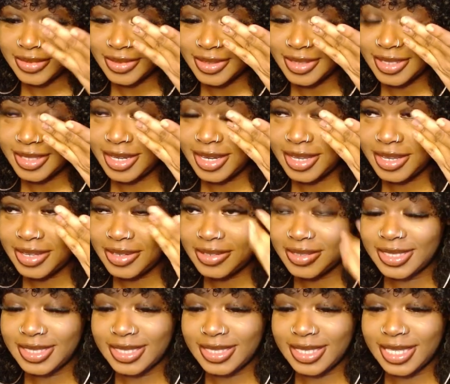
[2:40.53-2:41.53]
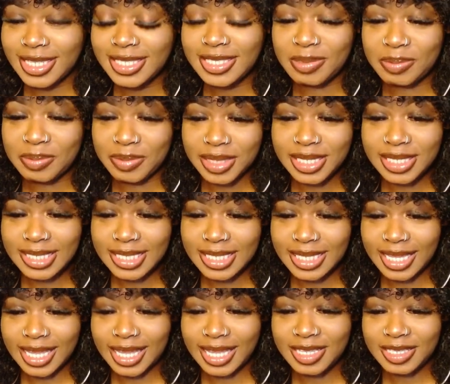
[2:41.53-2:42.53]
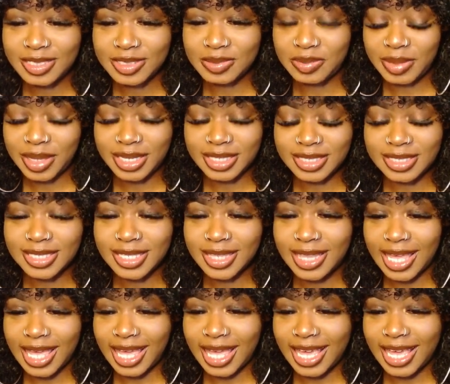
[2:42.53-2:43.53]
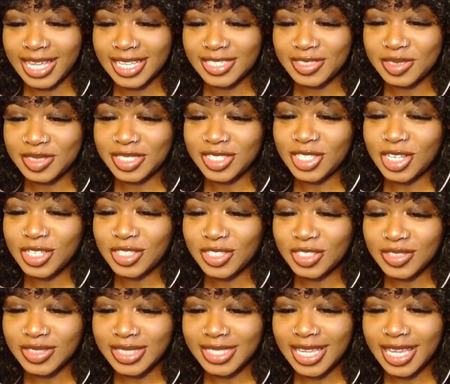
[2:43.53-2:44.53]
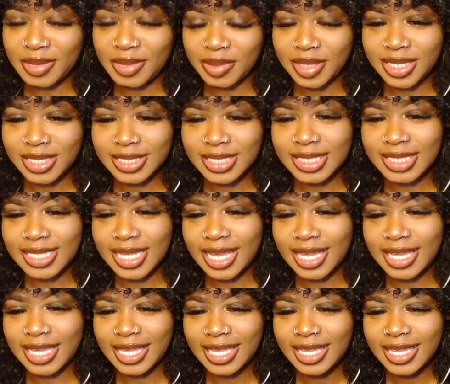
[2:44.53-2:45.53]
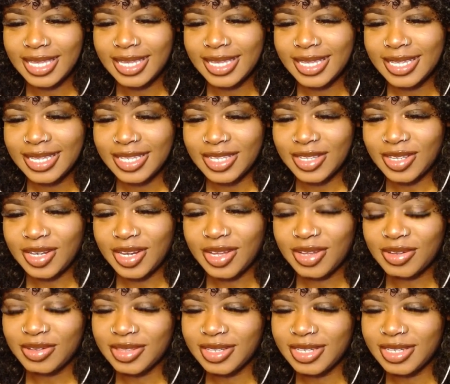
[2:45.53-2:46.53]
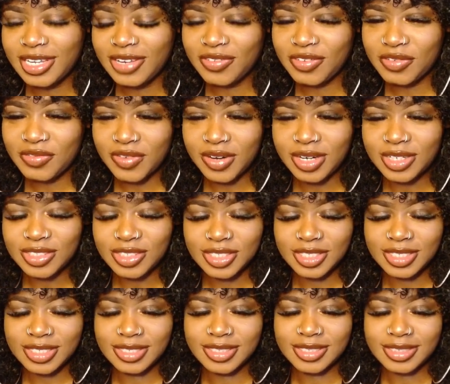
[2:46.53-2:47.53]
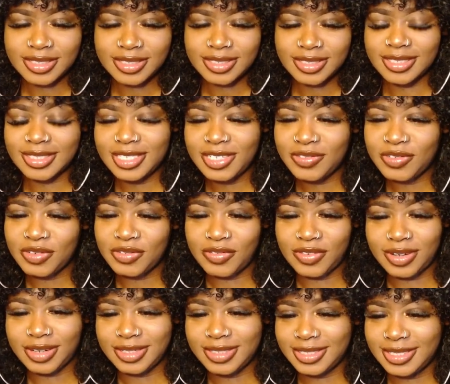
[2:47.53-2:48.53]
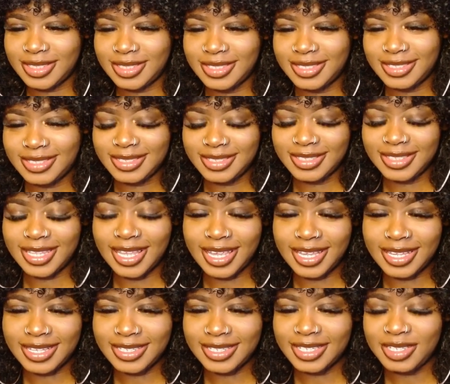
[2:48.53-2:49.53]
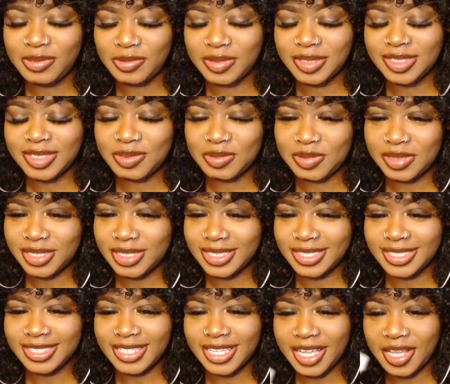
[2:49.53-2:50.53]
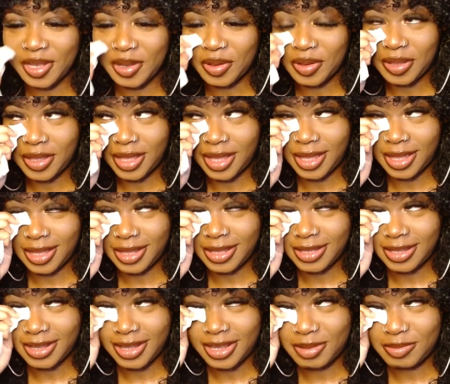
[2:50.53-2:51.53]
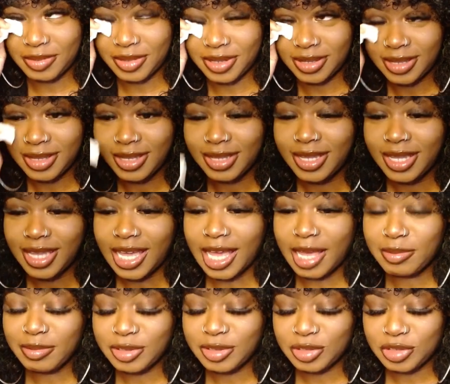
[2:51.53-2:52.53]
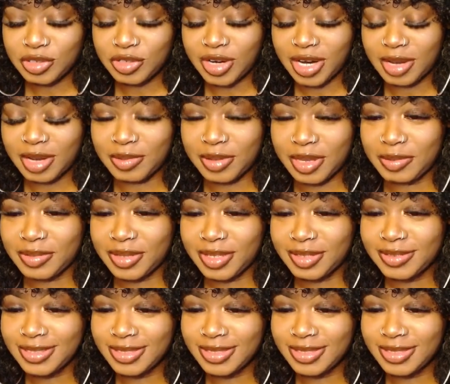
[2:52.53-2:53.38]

you know, it's a blessing that he's made it to that age. And it's also sad because it's like, you know, the different version that he once was. Oh God, y'all, I'm a true cry baby.